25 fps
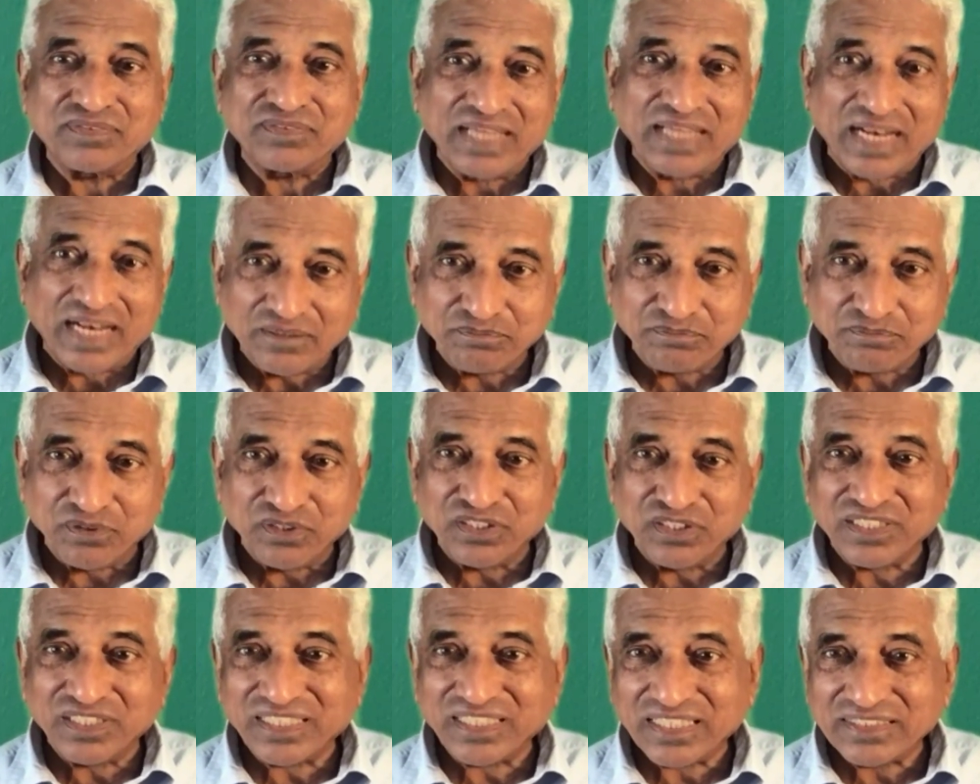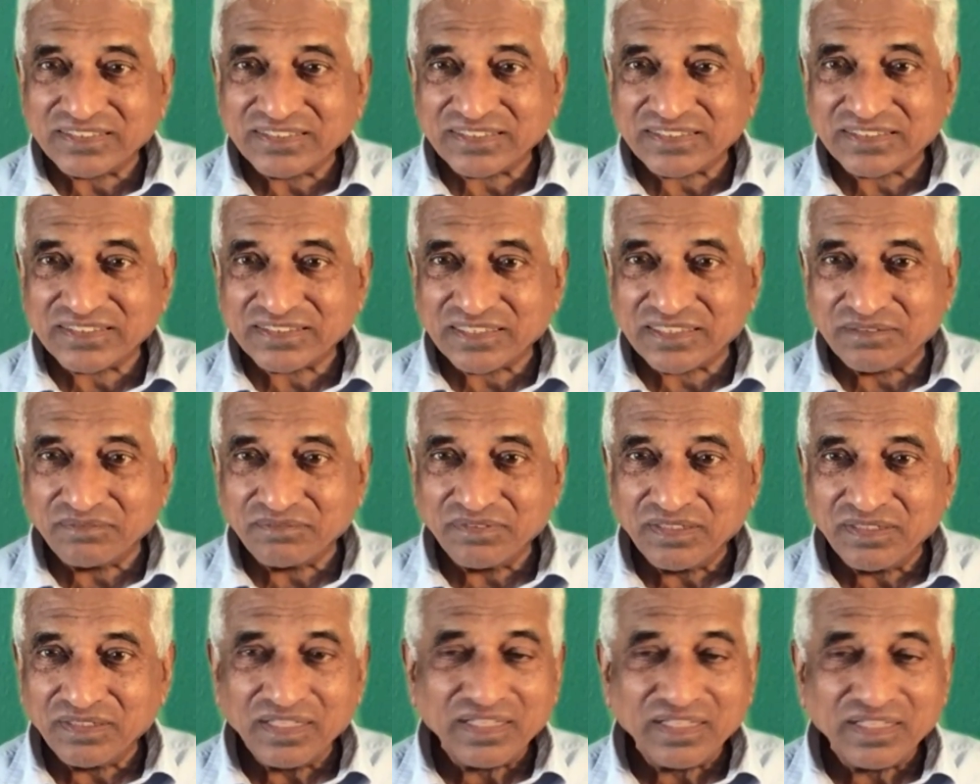that political system.
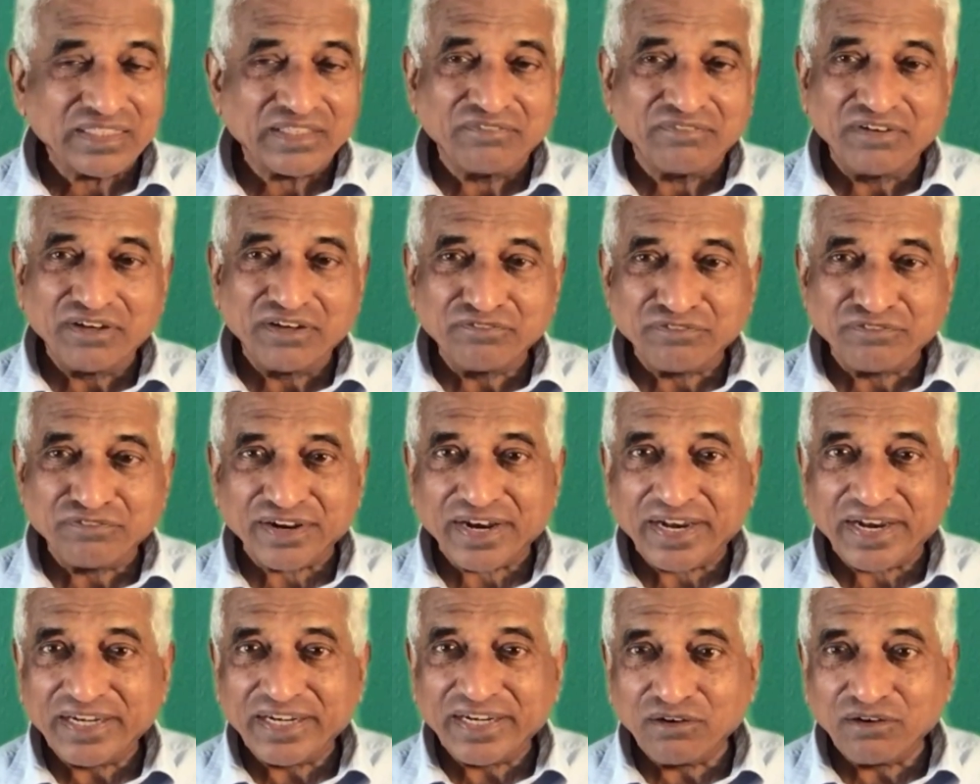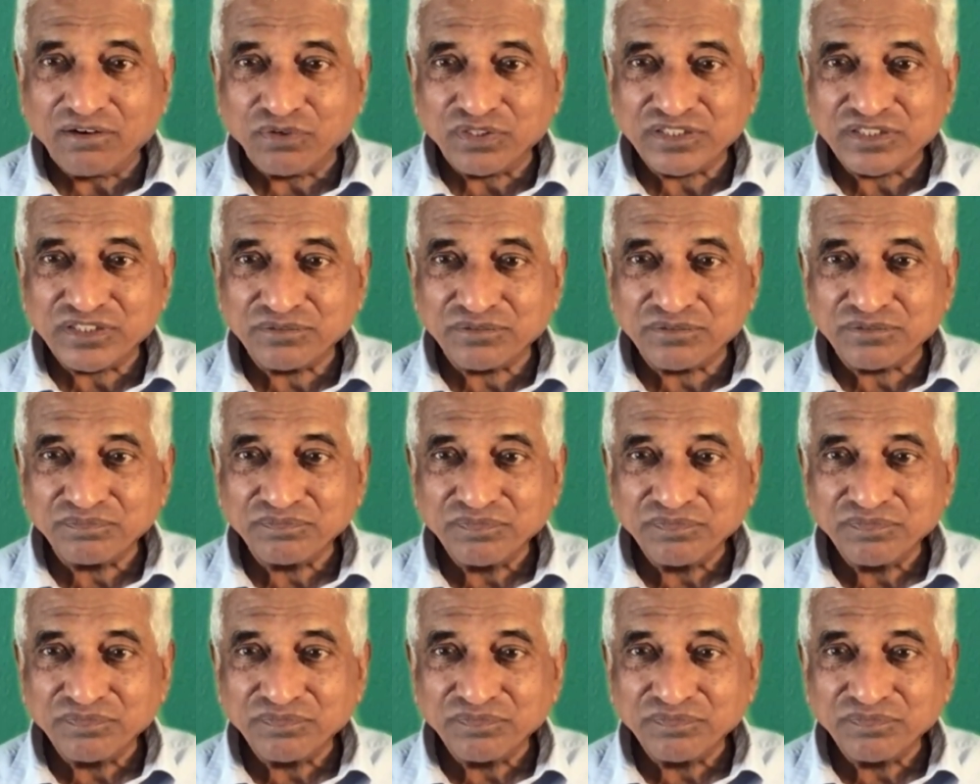They went for idol worship.